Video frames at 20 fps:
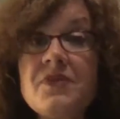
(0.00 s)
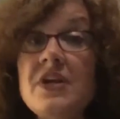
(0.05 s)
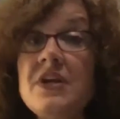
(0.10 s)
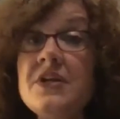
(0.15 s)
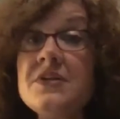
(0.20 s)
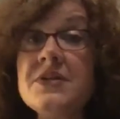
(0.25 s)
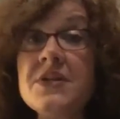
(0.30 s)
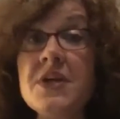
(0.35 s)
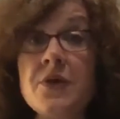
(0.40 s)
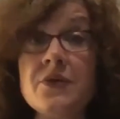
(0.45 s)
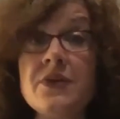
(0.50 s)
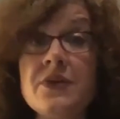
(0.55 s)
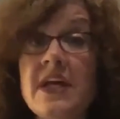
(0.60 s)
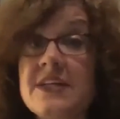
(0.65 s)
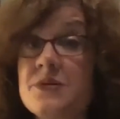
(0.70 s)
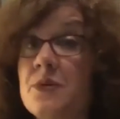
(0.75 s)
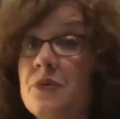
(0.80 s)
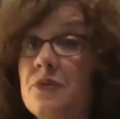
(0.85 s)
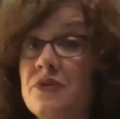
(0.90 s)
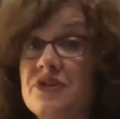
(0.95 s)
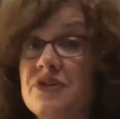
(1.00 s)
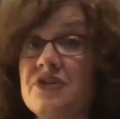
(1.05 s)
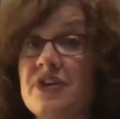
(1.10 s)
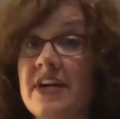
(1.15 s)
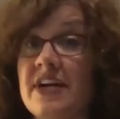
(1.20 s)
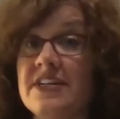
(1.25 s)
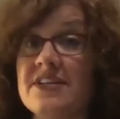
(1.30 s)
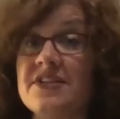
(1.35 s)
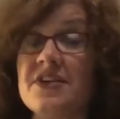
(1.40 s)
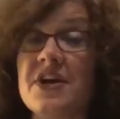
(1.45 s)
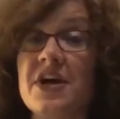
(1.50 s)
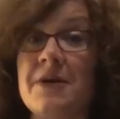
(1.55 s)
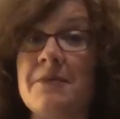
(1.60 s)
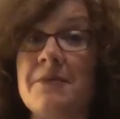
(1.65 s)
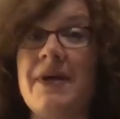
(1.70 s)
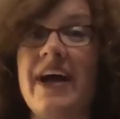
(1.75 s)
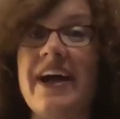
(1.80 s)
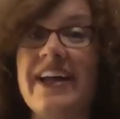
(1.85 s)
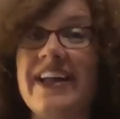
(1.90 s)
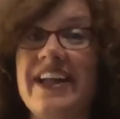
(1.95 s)
So that's what we're trying to
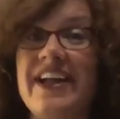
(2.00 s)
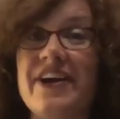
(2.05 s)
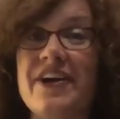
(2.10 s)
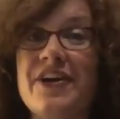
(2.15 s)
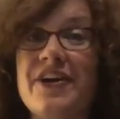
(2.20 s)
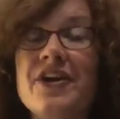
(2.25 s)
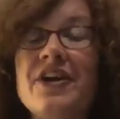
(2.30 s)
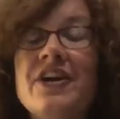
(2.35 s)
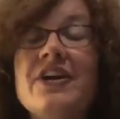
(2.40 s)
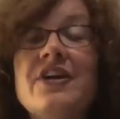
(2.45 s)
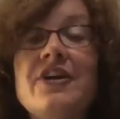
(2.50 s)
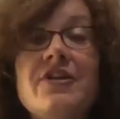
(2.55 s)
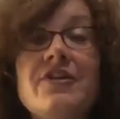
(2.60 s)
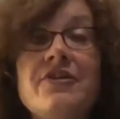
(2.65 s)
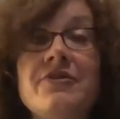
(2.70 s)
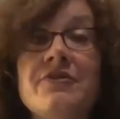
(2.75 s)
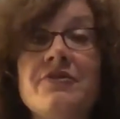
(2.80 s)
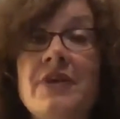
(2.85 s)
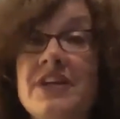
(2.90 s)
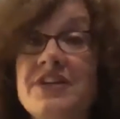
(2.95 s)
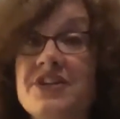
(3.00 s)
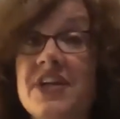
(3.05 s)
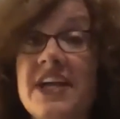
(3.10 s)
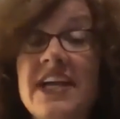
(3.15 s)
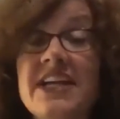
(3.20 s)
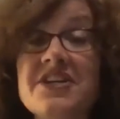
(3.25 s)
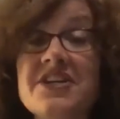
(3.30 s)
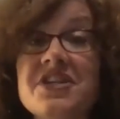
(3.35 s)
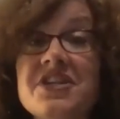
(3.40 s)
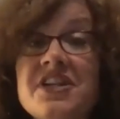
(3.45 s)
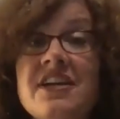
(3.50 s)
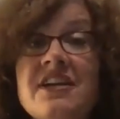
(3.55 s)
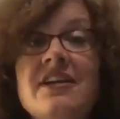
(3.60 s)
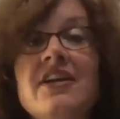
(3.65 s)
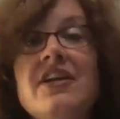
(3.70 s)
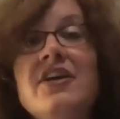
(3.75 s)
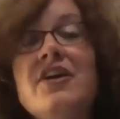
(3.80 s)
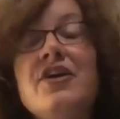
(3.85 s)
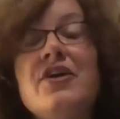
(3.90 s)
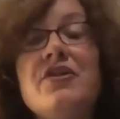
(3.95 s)
combat here through education,
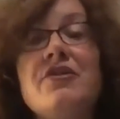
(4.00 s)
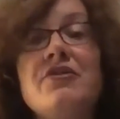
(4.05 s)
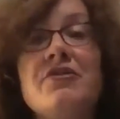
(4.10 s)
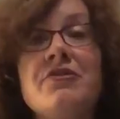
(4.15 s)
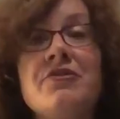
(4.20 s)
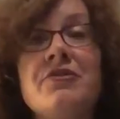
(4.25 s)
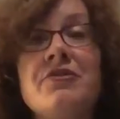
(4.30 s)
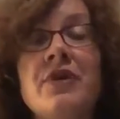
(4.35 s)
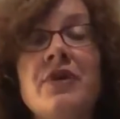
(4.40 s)
through